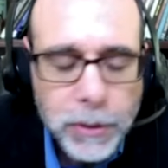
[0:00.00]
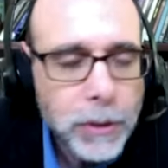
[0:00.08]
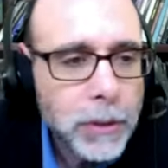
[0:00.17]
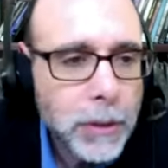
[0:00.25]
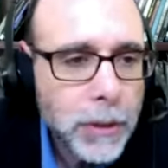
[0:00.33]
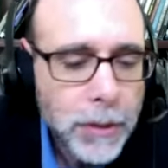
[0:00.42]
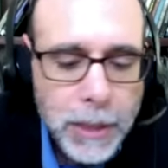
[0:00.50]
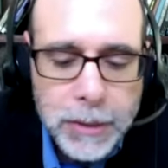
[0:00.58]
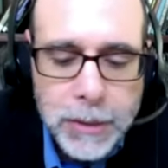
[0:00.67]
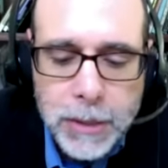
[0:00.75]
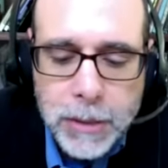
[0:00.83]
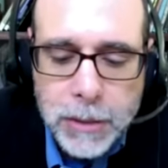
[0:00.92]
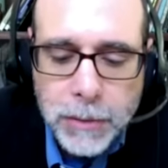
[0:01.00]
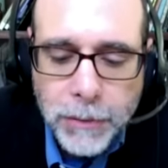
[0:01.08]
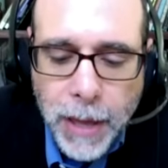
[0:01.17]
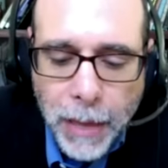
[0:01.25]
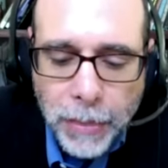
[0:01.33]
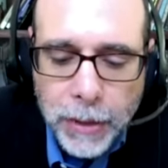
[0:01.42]
The existence of
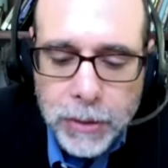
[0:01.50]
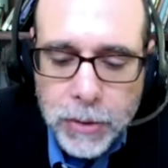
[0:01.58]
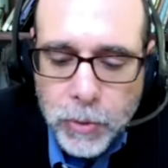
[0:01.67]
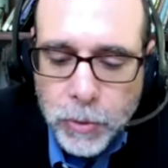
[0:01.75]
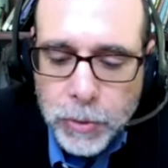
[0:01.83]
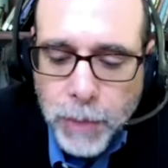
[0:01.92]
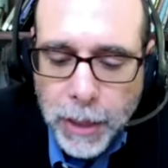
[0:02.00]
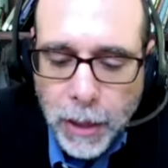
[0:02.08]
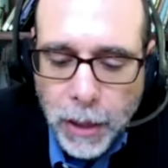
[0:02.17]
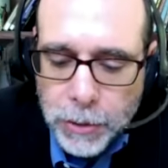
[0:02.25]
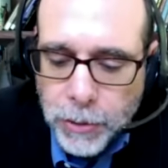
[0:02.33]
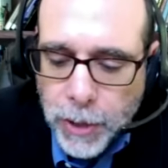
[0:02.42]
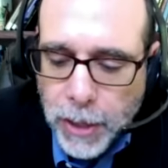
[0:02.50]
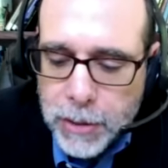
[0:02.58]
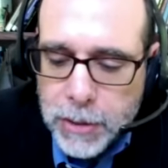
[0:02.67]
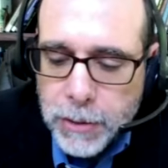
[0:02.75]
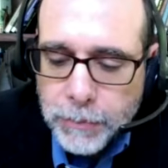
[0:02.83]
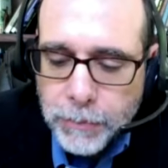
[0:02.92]
Catholic schools, by contrast,